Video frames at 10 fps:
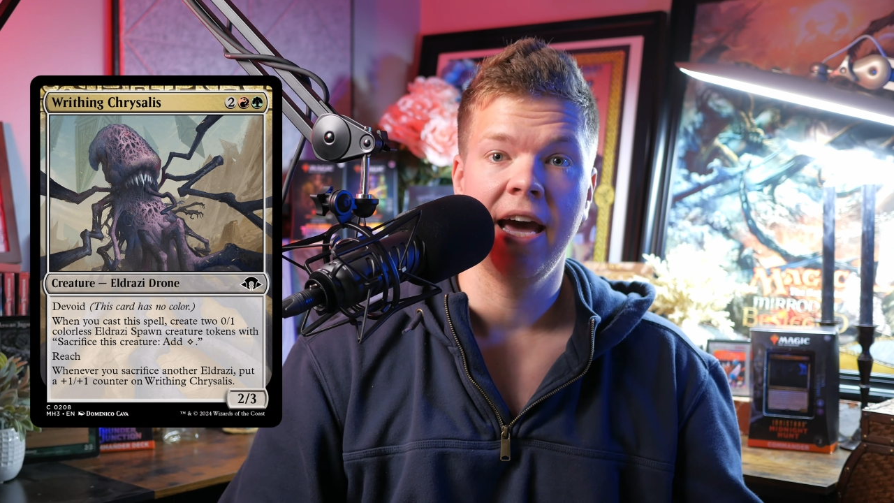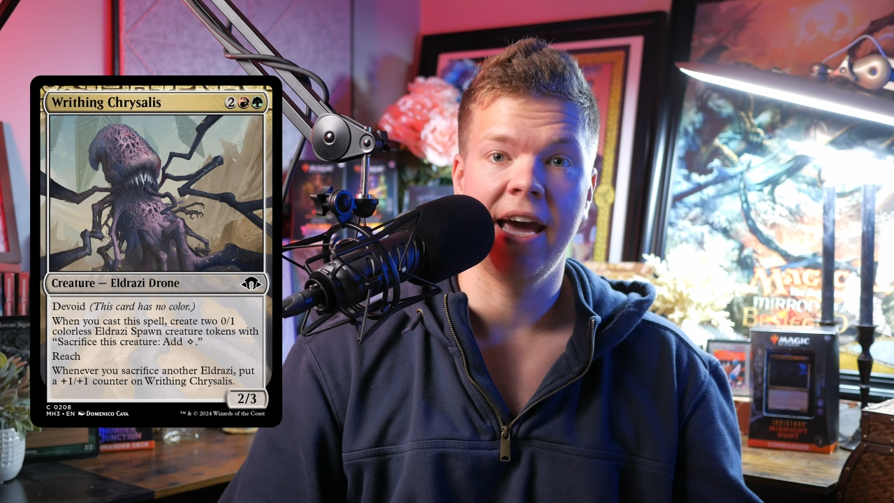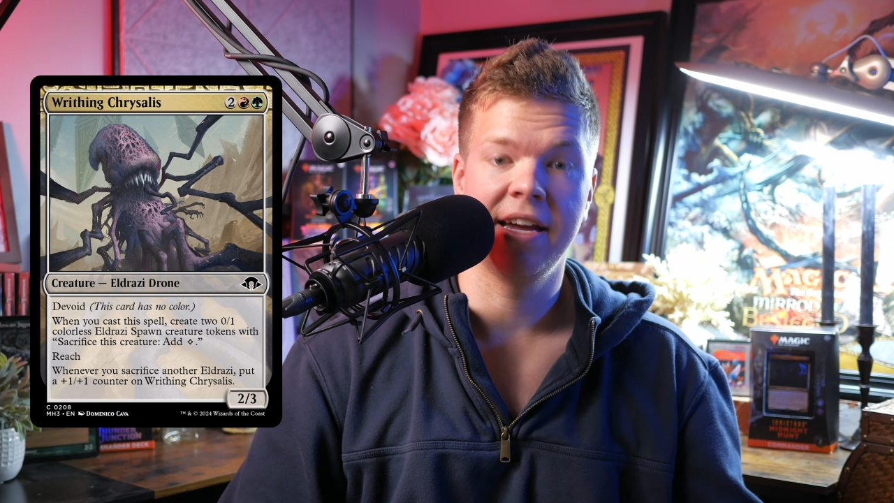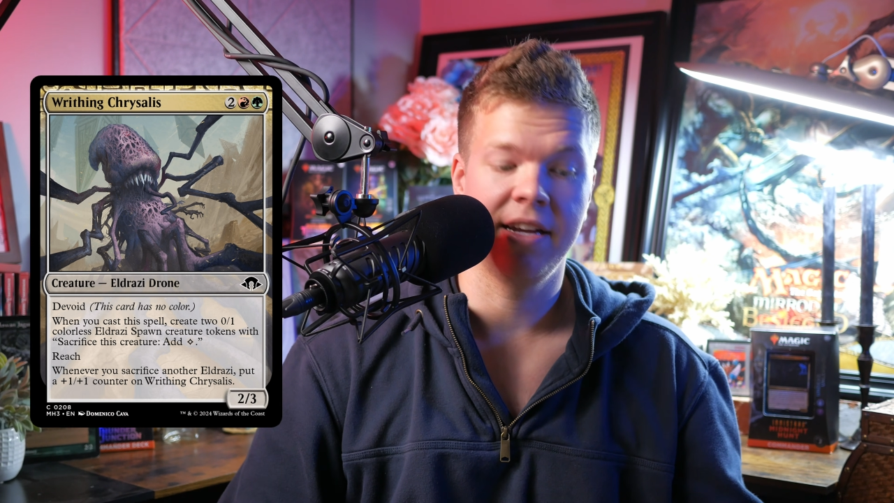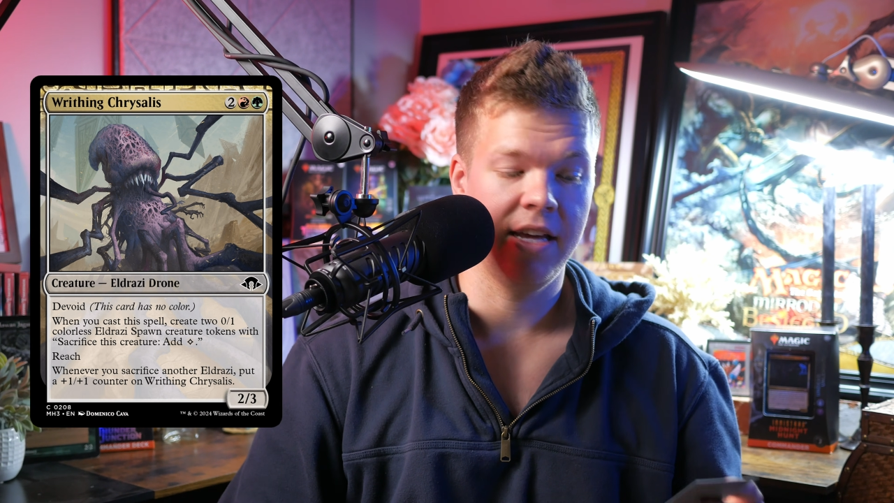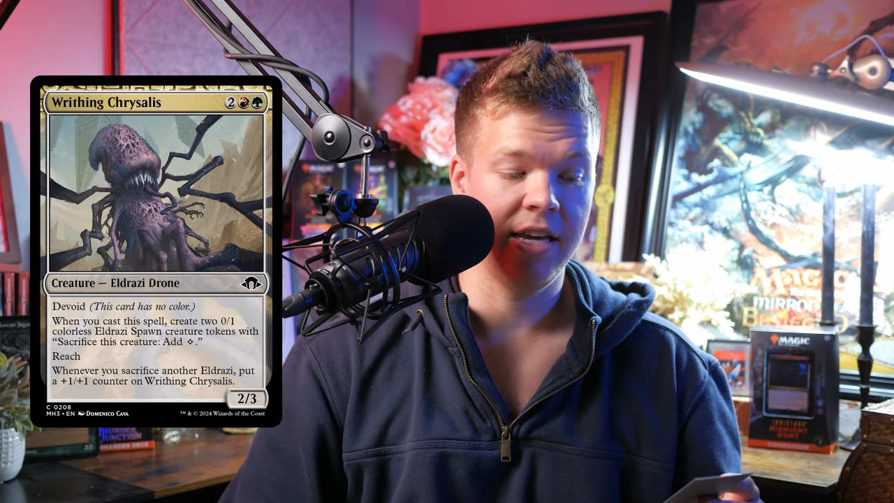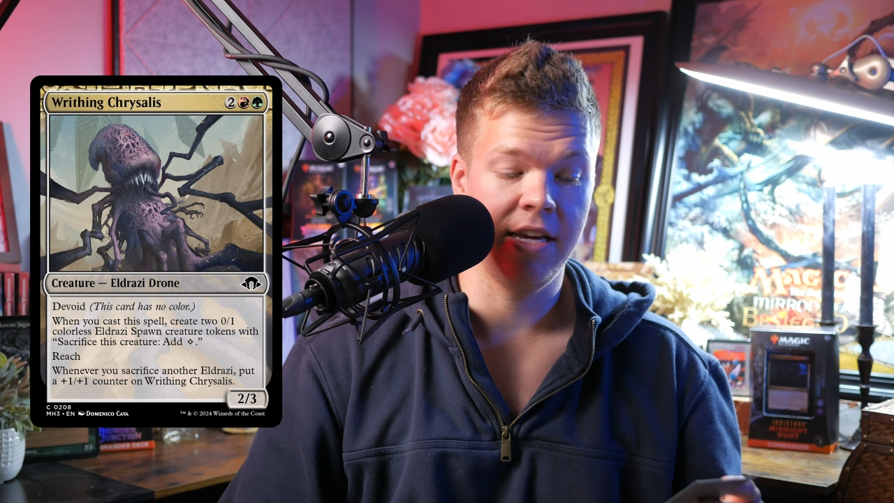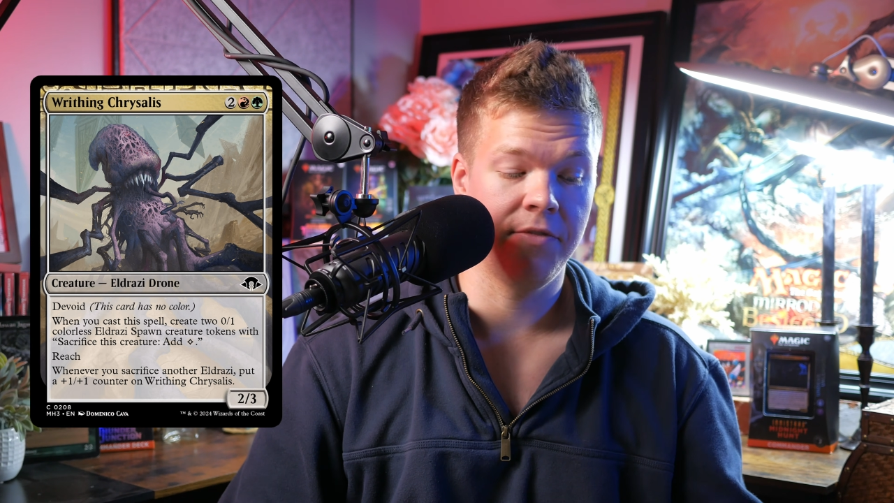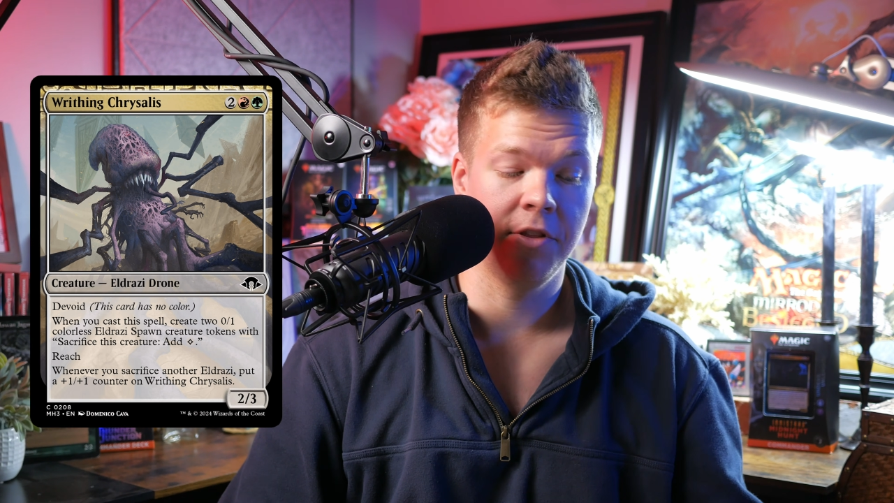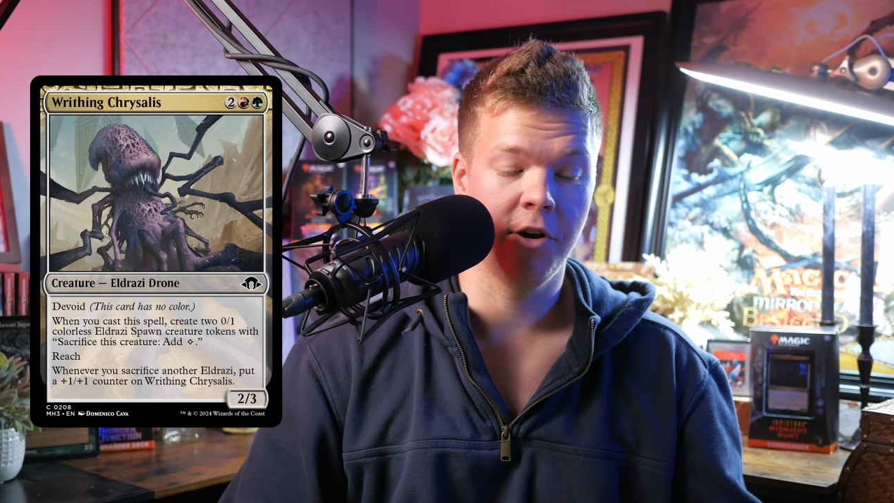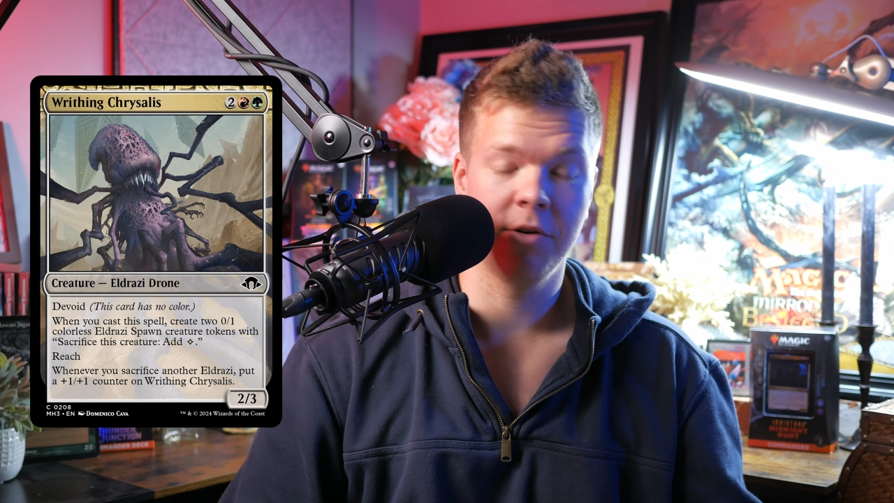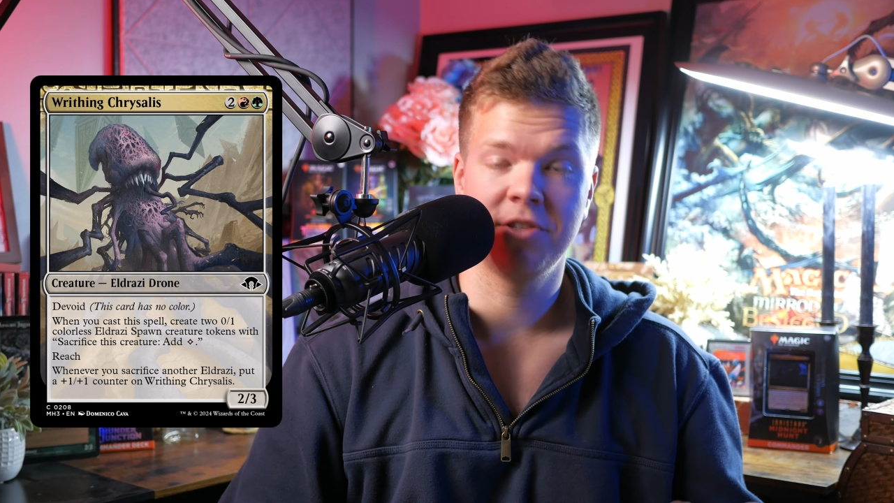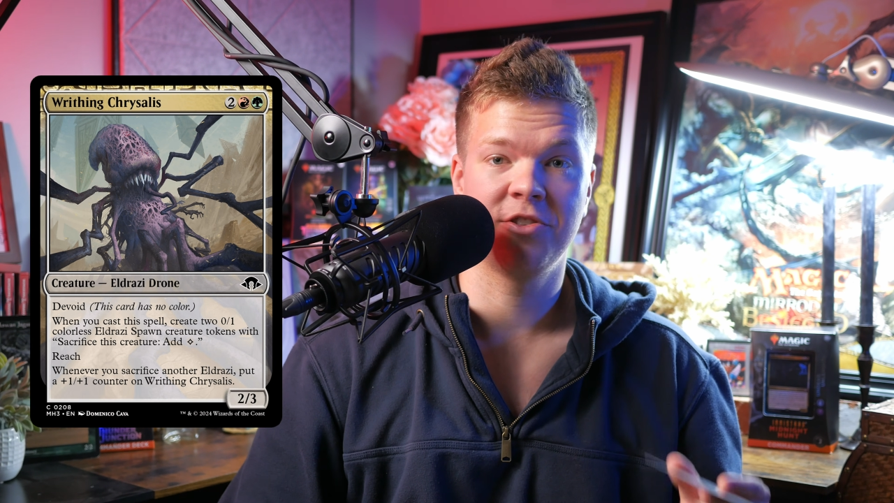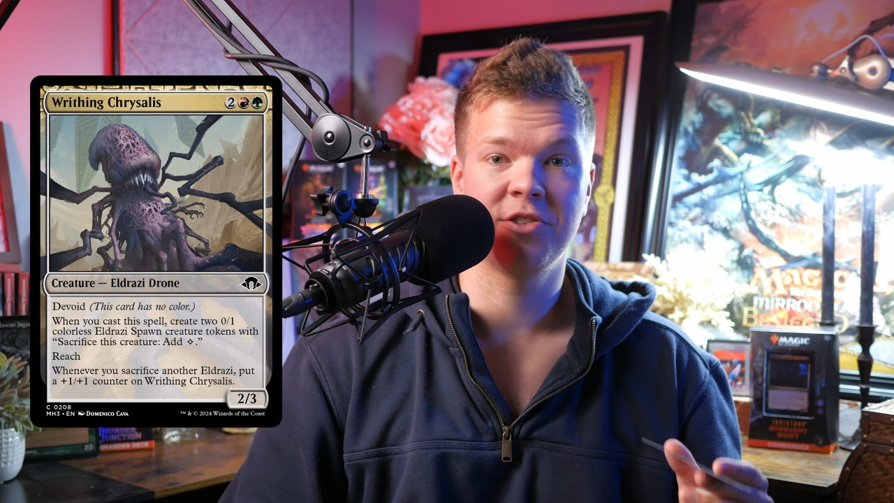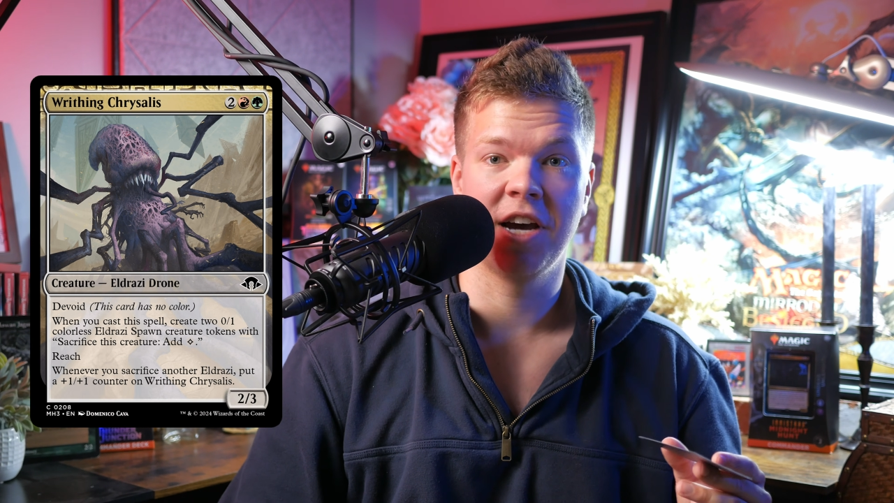And even though
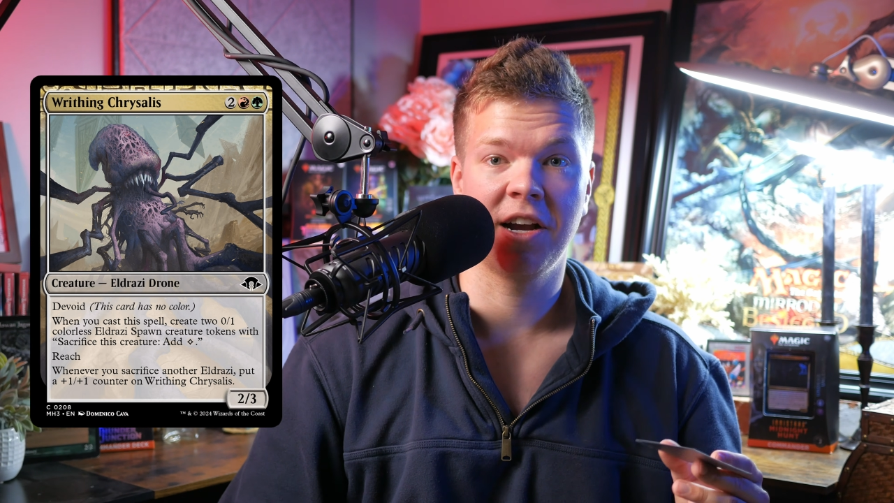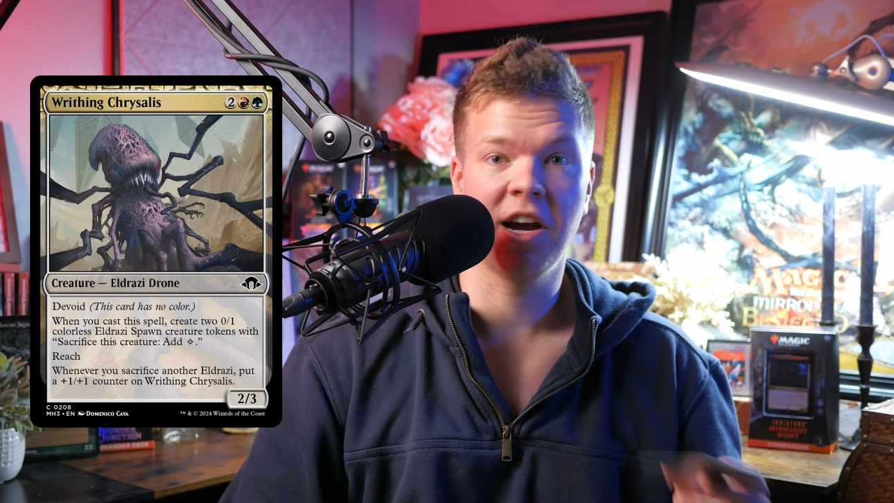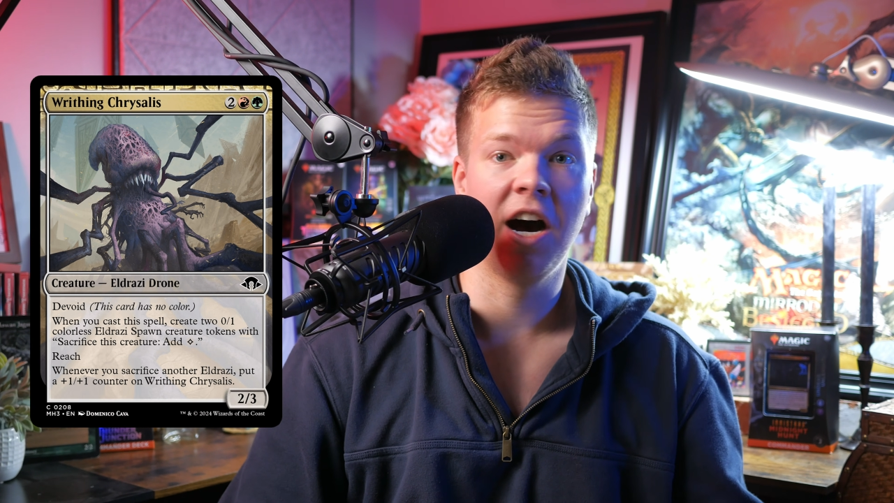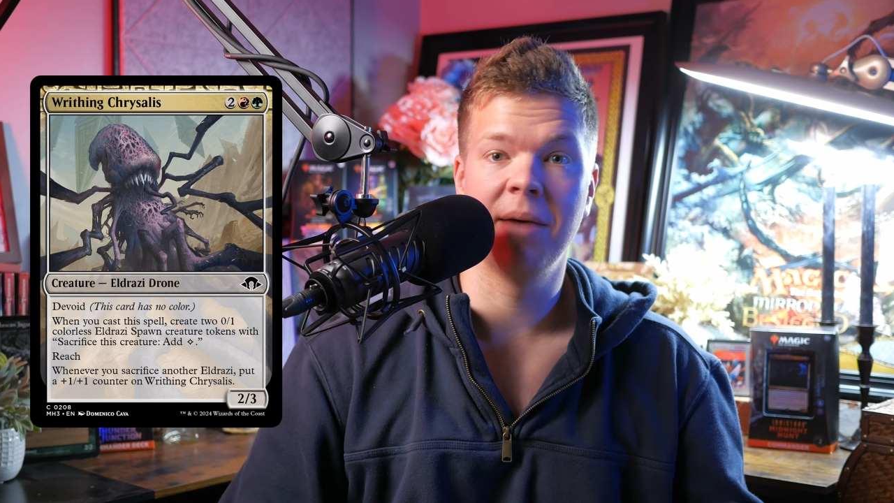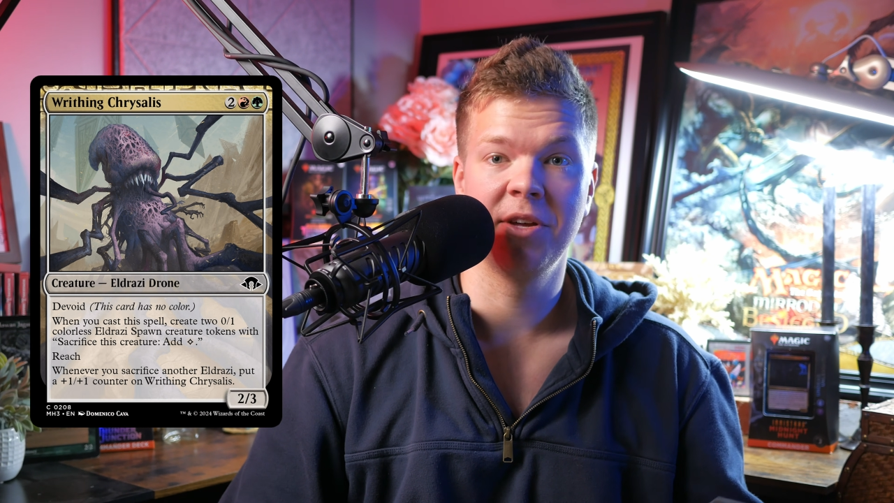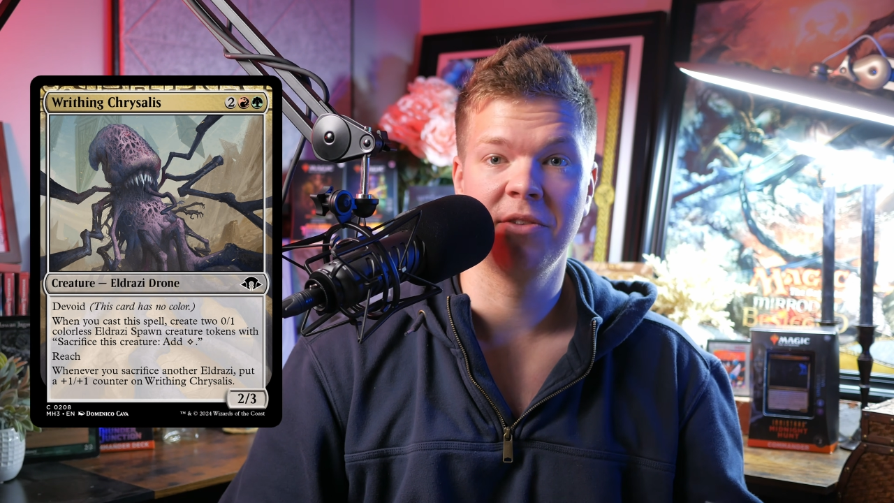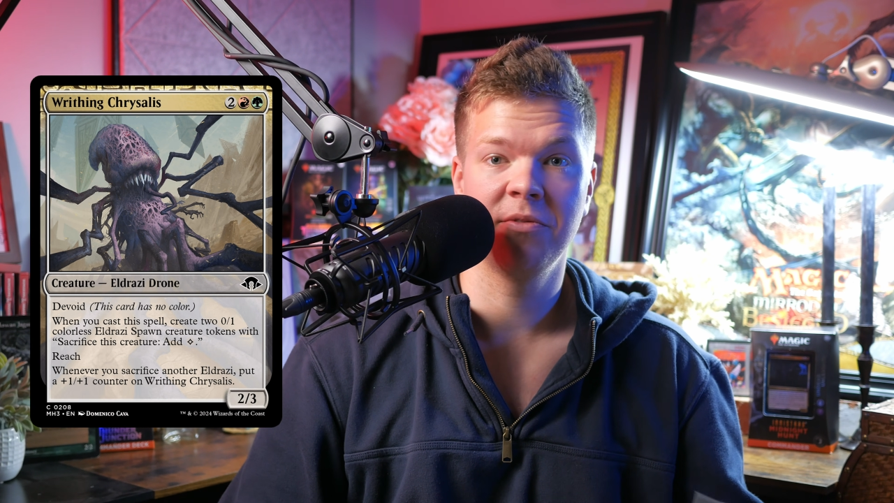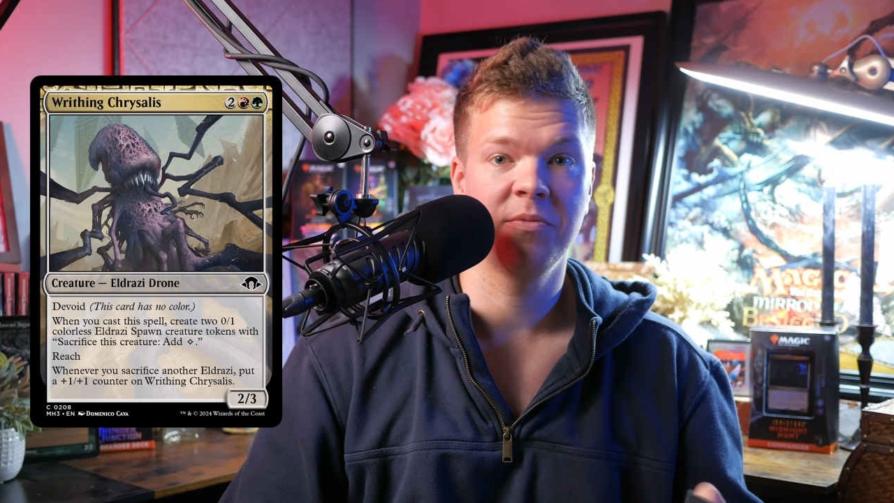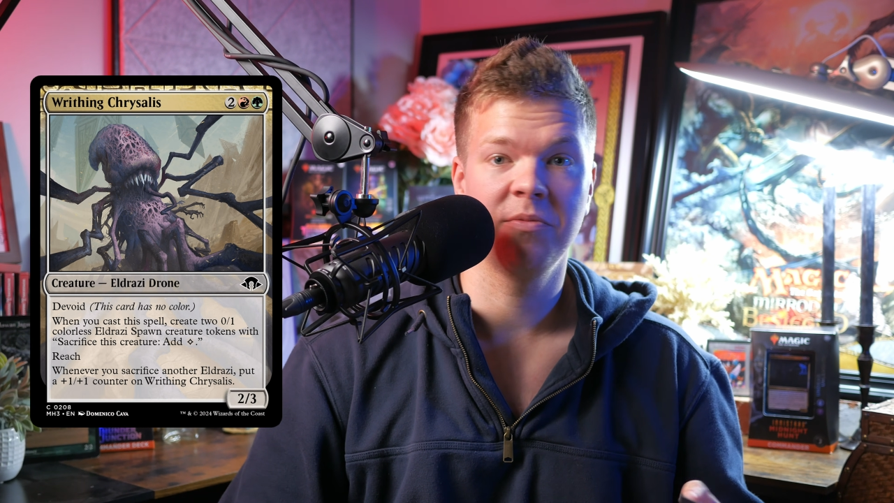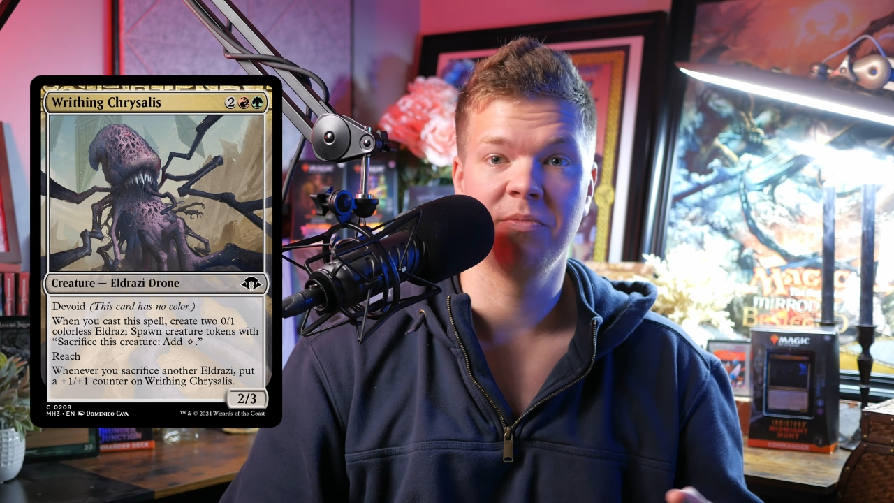it's just a common,